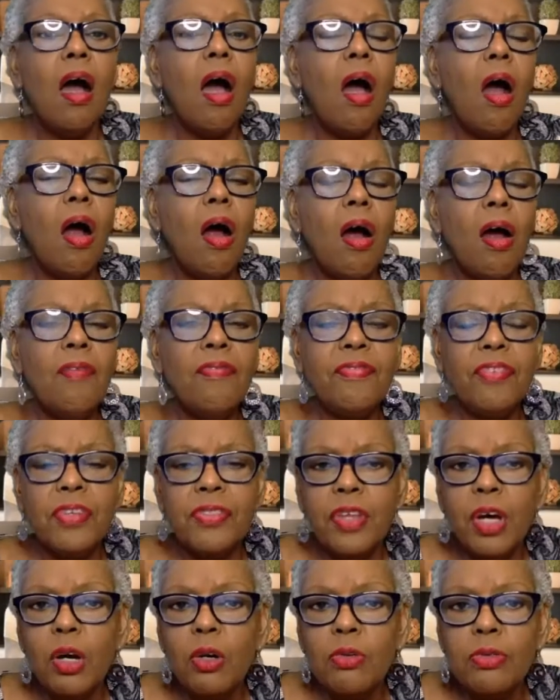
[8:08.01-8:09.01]
are for
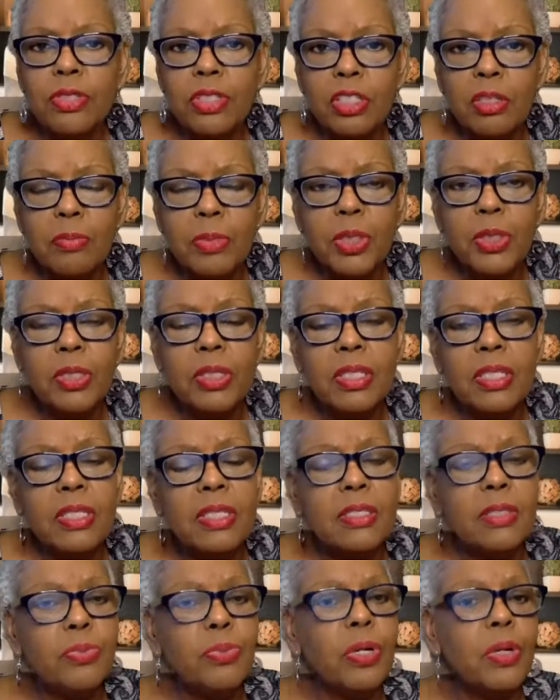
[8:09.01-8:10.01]
those
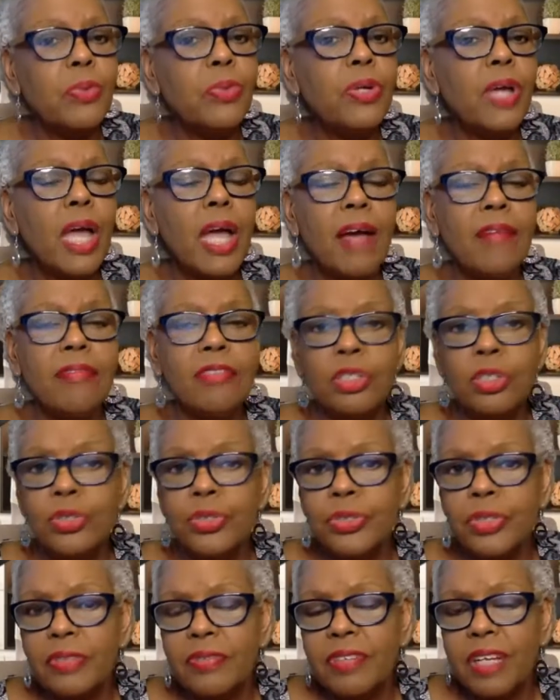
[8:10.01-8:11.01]
communities where you have
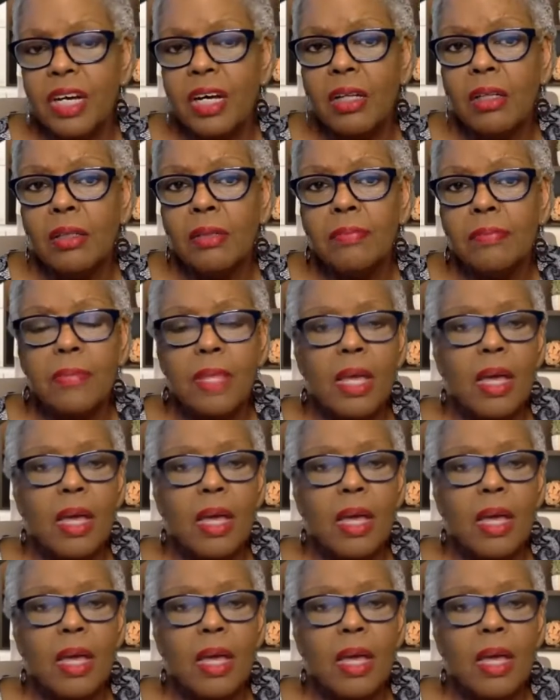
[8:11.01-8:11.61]
children of color,